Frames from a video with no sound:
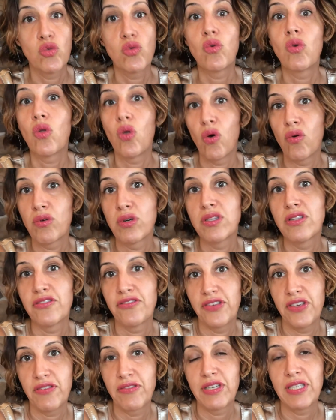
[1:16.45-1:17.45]
to lower the
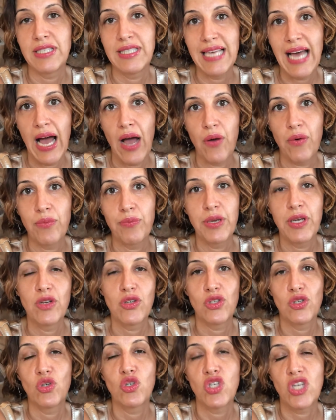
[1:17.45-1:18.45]
fever down
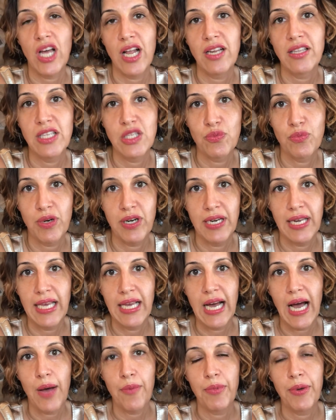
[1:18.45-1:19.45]
because your child is
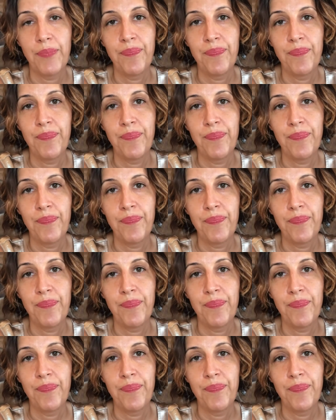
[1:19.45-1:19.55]
burning up.